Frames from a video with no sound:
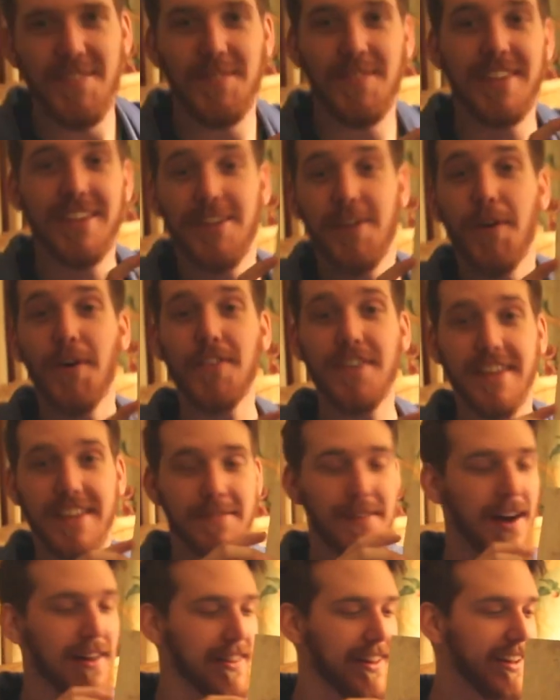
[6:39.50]
But the cool thing
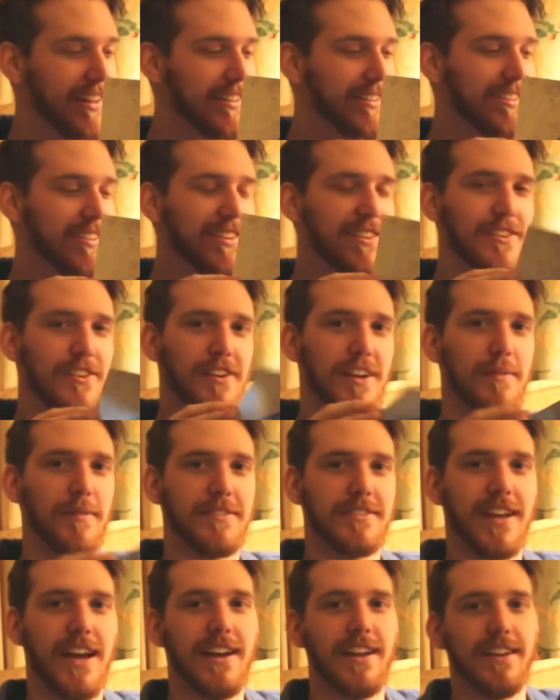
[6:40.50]
about these, they're
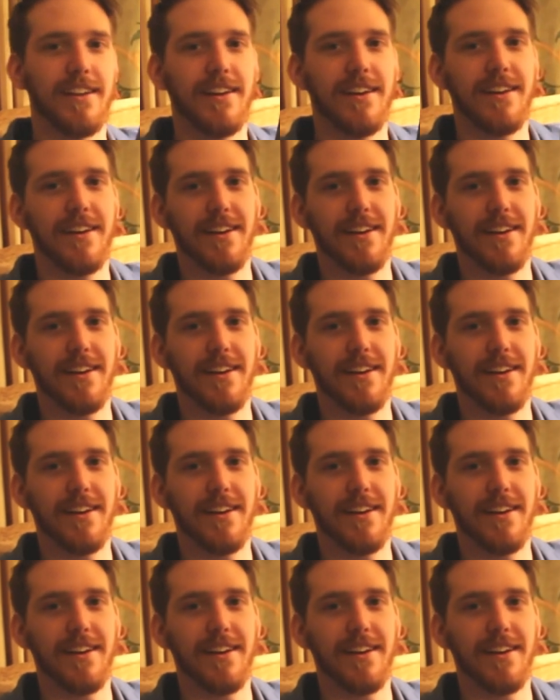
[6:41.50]
double-sided.